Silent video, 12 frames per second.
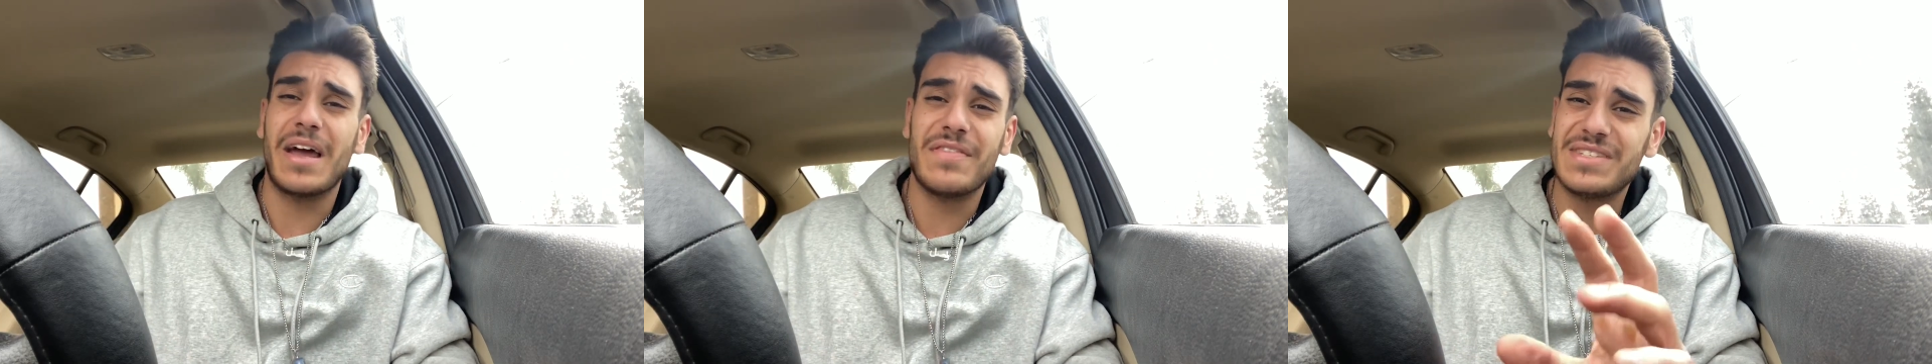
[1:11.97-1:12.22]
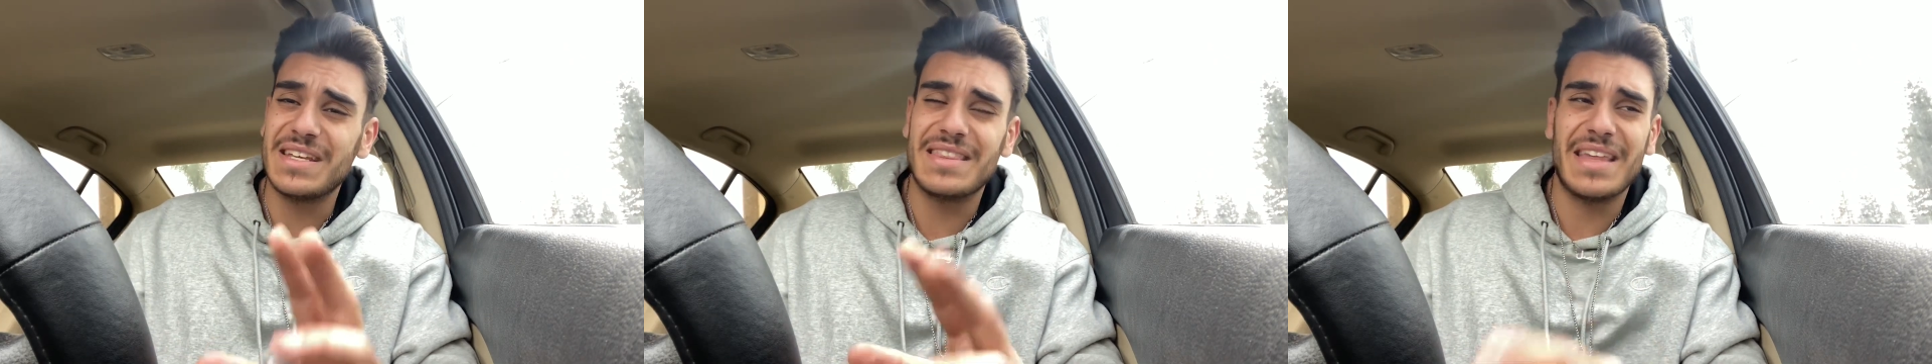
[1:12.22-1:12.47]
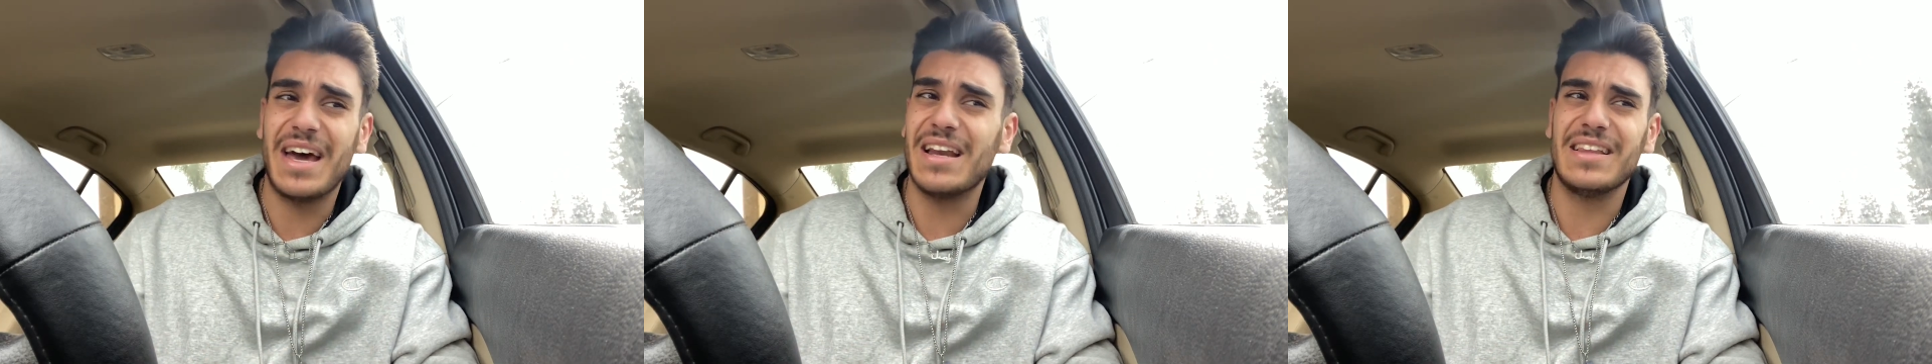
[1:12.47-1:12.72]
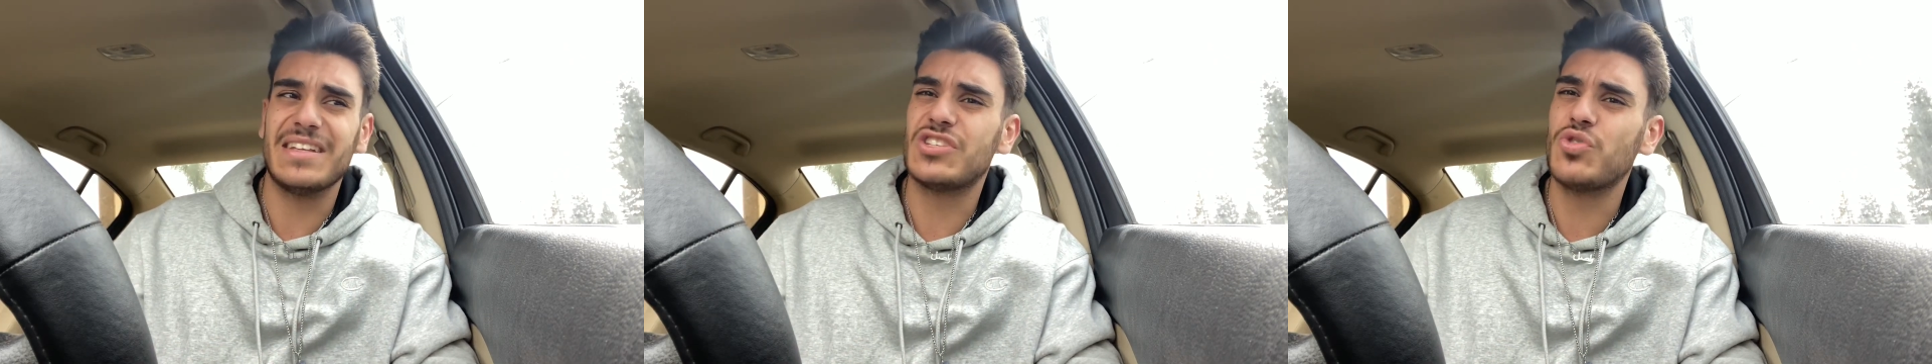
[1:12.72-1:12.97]
I've seen that at
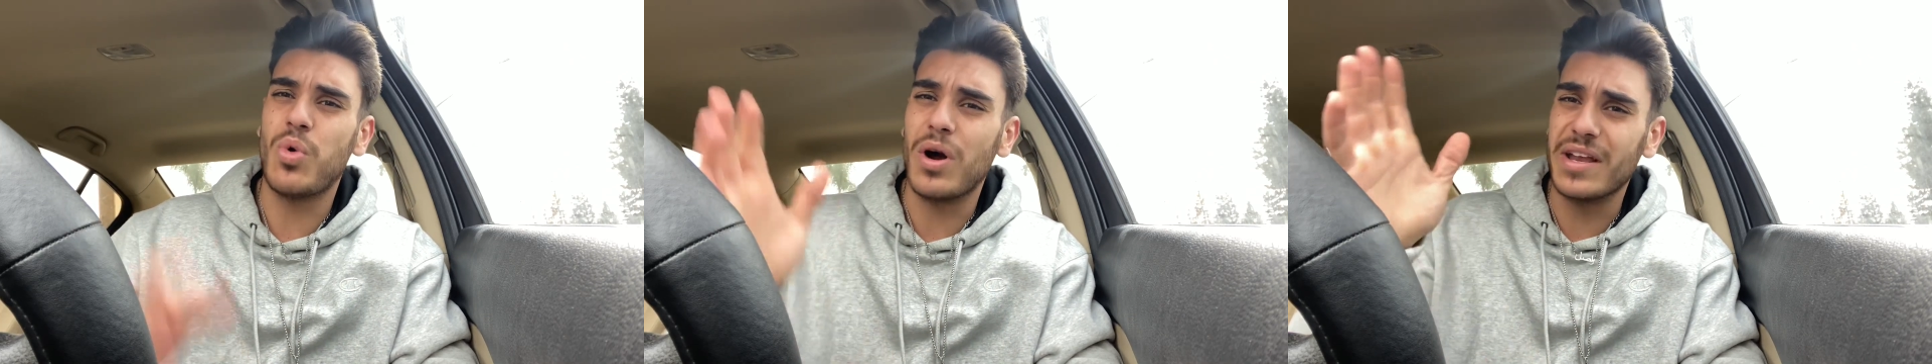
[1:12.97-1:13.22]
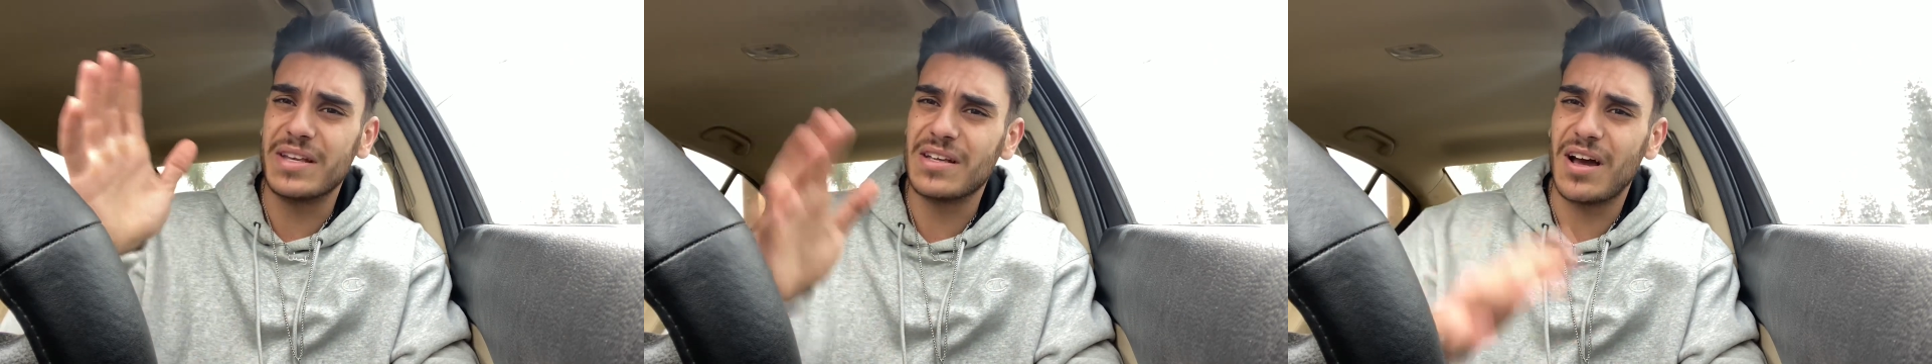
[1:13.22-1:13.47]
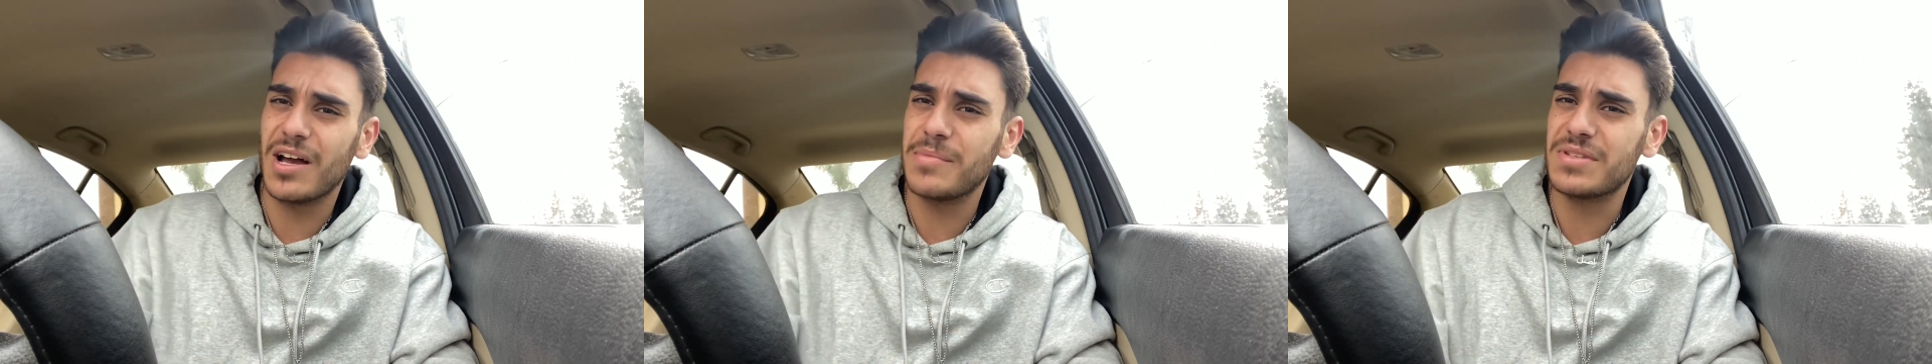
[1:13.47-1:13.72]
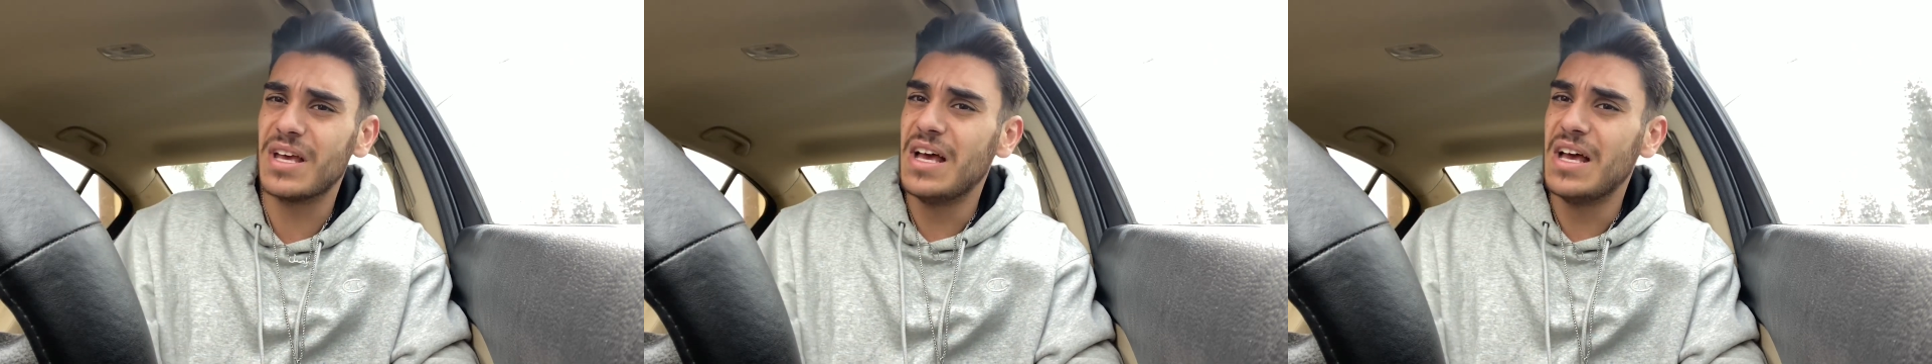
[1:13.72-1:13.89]
least 20 times